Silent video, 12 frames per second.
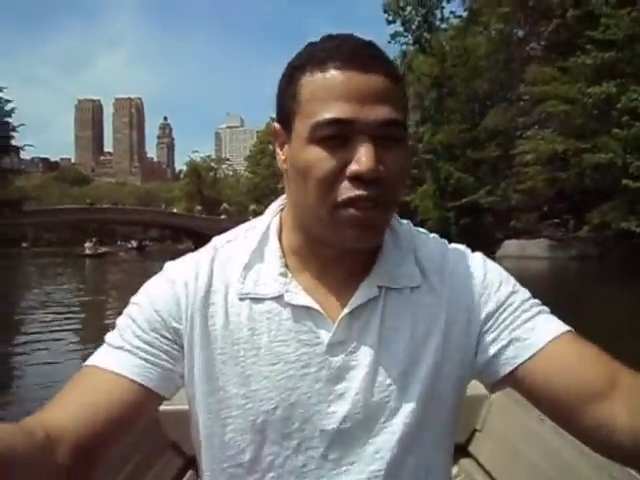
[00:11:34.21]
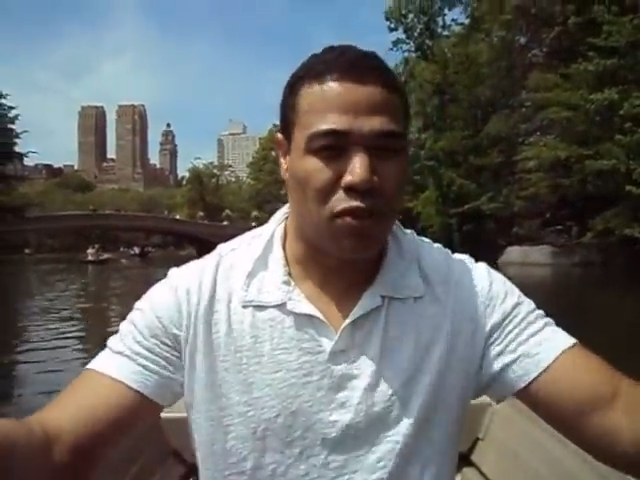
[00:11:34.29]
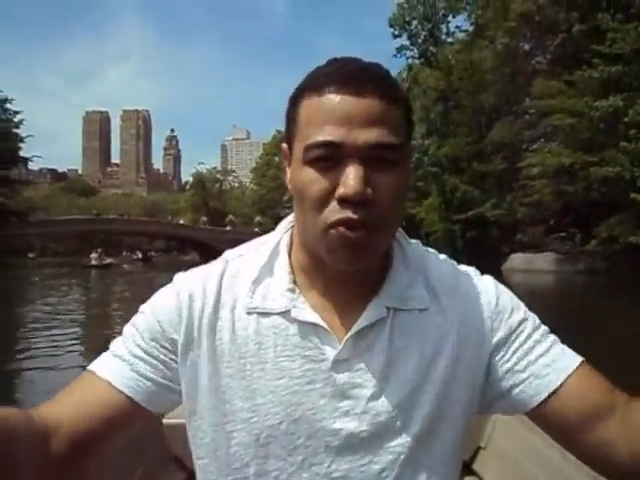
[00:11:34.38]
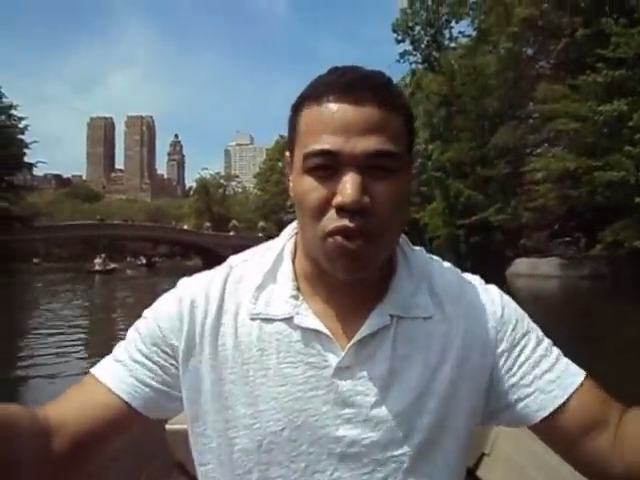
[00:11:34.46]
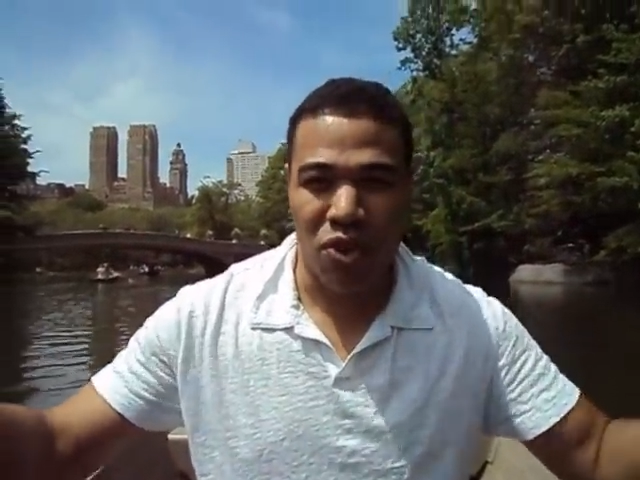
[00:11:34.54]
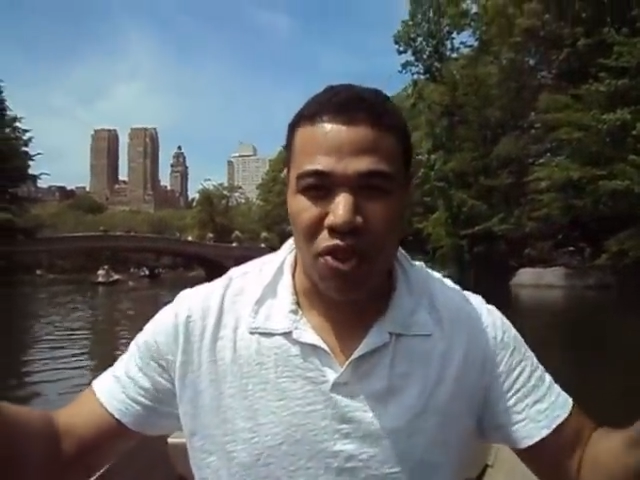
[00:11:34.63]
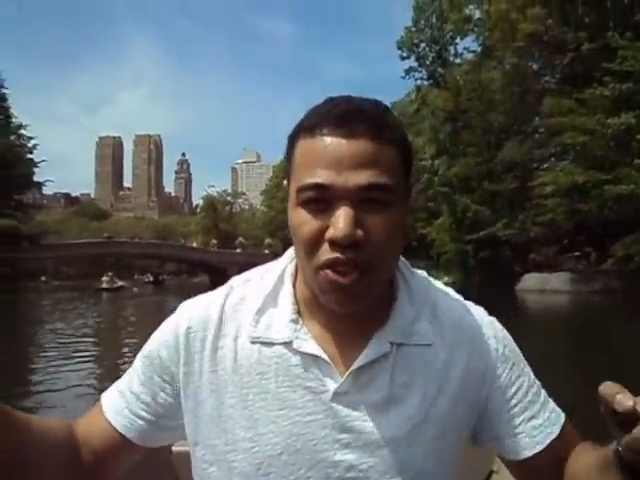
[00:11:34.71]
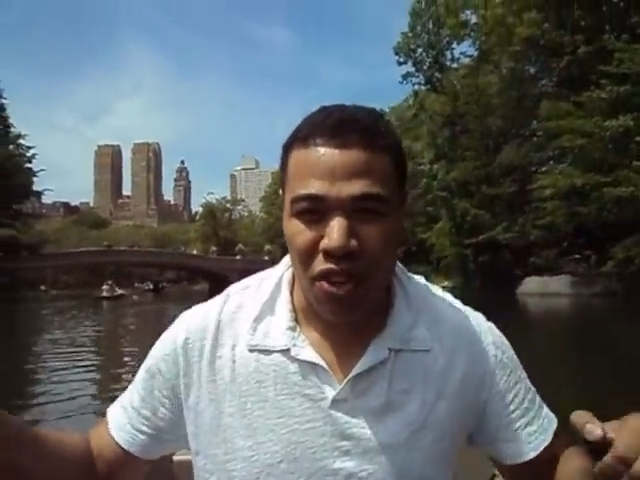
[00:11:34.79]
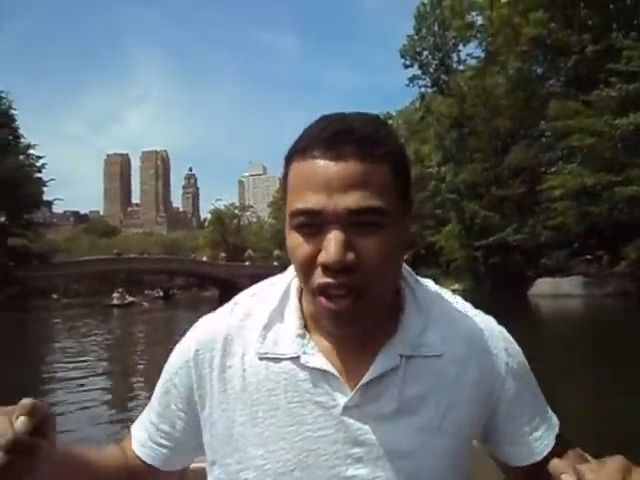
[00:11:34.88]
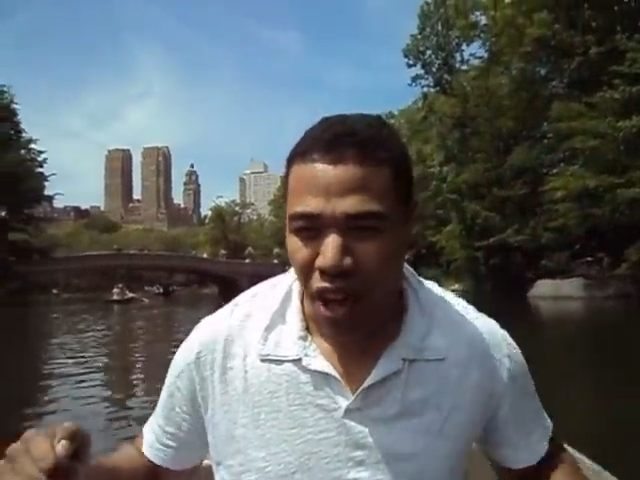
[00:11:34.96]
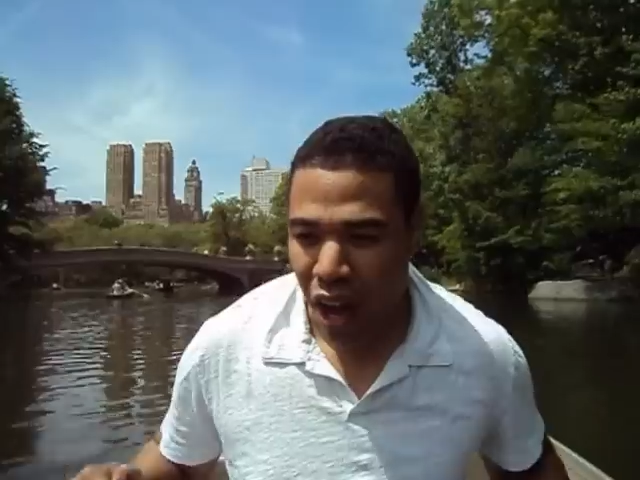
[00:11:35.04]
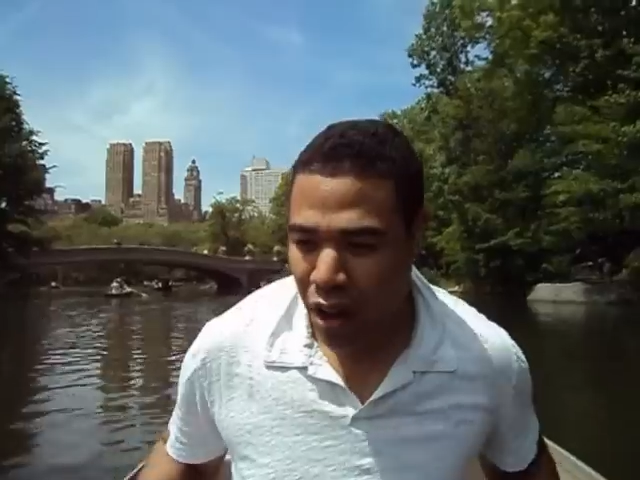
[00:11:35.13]
That is a great
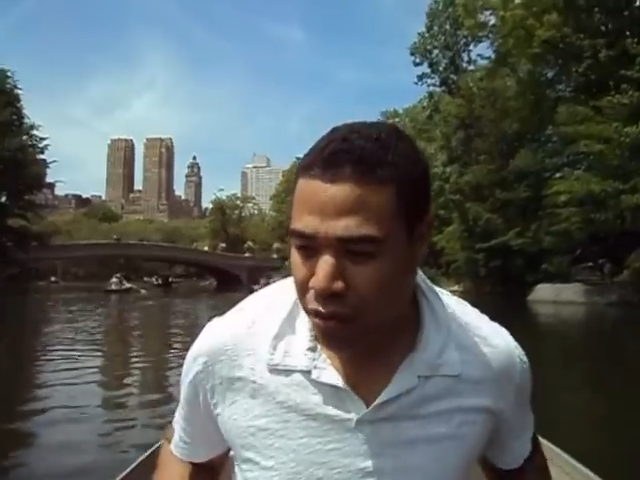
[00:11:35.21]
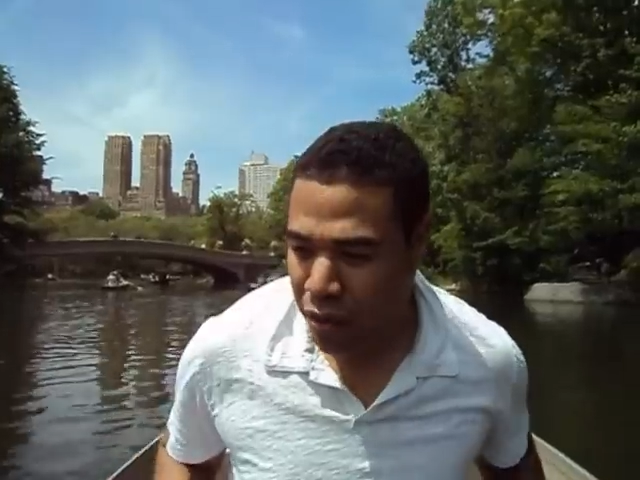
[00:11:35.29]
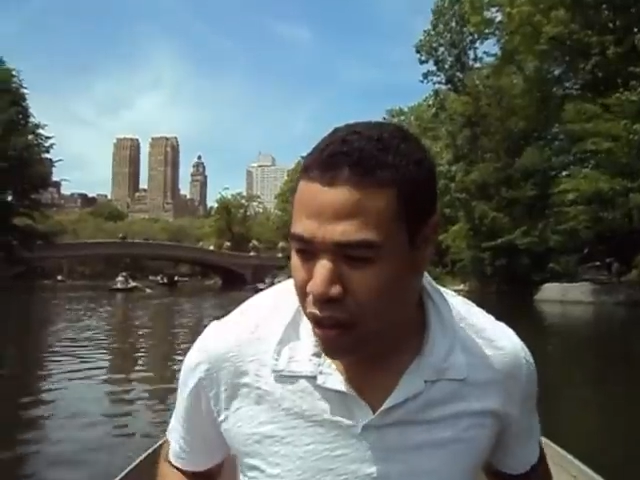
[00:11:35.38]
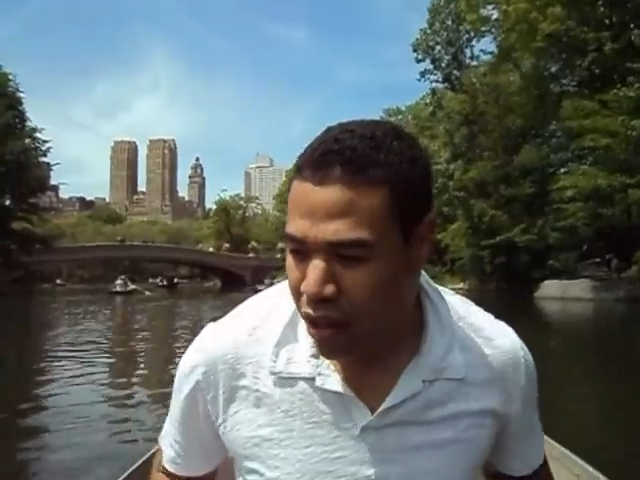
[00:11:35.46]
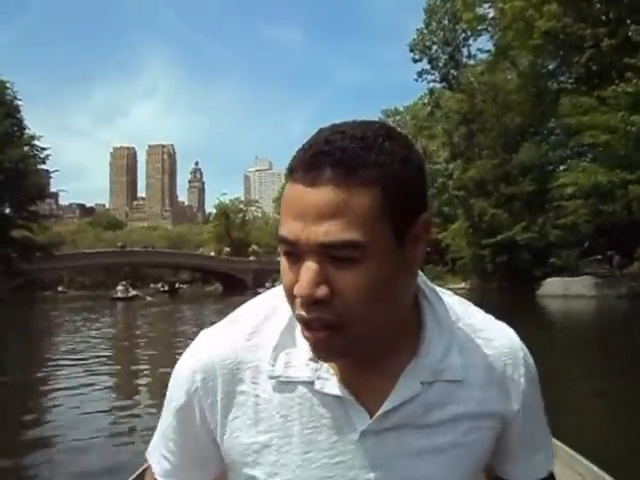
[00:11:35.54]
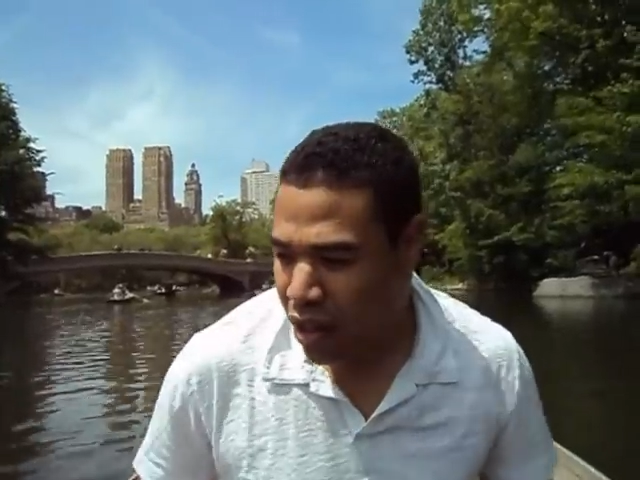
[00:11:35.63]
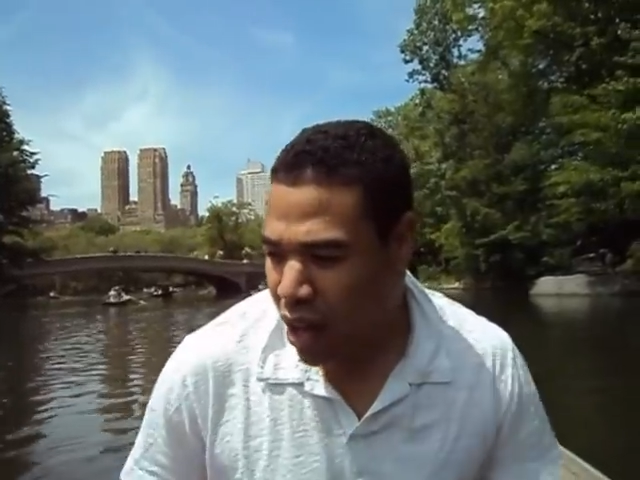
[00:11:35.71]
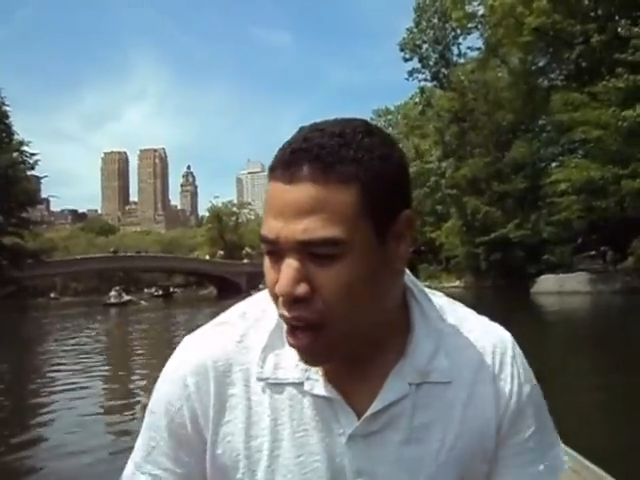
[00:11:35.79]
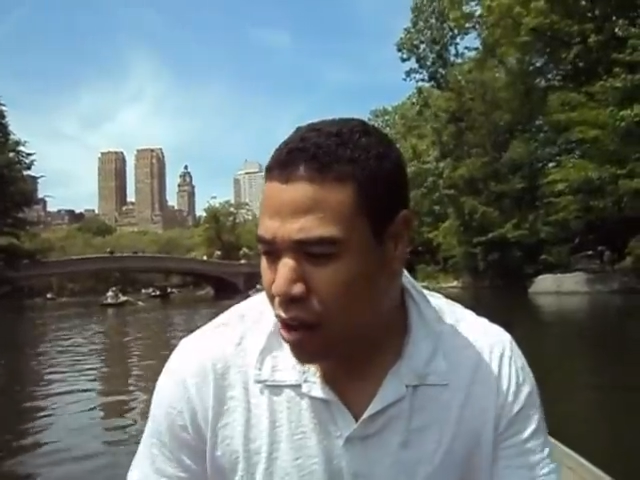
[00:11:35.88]
bass beat. Now that I think about it.